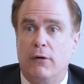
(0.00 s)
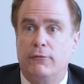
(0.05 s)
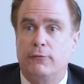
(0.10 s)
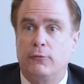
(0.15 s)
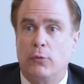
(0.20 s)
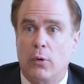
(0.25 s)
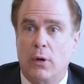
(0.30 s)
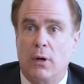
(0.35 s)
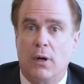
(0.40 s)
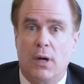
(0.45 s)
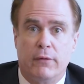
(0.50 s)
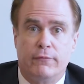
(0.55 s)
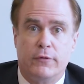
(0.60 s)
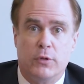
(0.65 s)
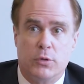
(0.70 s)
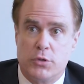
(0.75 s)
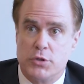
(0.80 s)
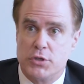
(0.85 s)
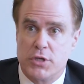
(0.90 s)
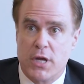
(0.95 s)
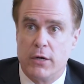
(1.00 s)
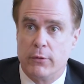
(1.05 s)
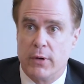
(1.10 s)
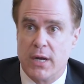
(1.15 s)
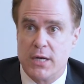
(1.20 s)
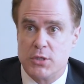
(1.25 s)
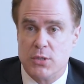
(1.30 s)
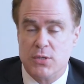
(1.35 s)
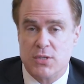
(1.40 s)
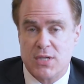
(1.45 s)
for future
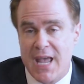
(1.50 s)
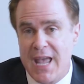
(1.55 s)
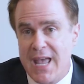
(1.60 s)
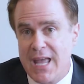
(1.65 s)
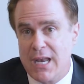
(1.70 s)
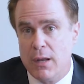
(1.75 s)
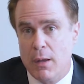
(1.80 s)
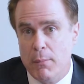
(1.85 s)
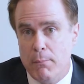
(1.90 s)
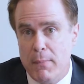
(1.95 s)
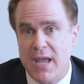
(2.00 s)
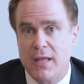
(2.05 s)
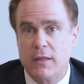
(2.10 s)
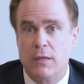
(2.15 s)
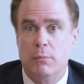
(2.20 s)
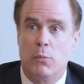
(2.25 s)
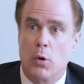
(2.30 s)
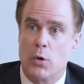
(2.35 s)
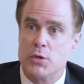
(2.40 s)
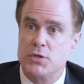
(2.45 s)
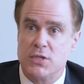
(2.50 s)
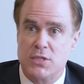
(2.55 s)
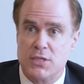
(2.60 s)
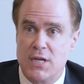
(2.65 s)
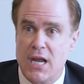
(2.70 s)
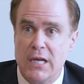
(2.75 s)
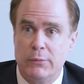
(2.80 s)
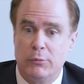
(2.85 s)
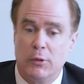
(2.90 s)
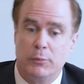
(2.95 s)
generations and make them more
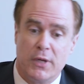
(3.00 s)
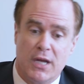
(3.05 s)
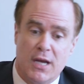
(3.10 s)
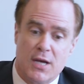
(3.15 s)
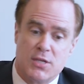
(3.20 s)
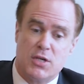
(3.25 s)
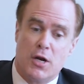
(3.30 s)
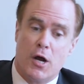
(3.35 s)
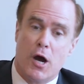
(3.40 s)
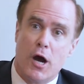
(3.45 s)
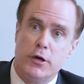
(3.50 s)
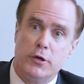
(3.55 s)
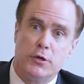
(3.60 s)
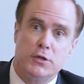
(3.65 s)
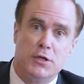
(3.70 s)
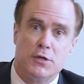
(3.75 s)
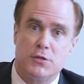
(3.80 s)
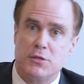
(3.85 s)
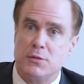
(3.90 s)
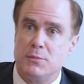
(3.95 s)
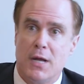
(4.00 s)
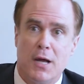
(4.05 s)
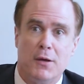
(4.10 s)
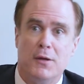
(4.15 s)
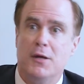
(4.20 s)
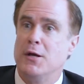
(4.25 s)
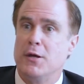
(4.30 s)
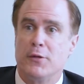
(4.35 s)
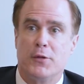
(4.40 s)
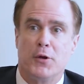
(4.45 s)
sustainable, because in 100 years from now,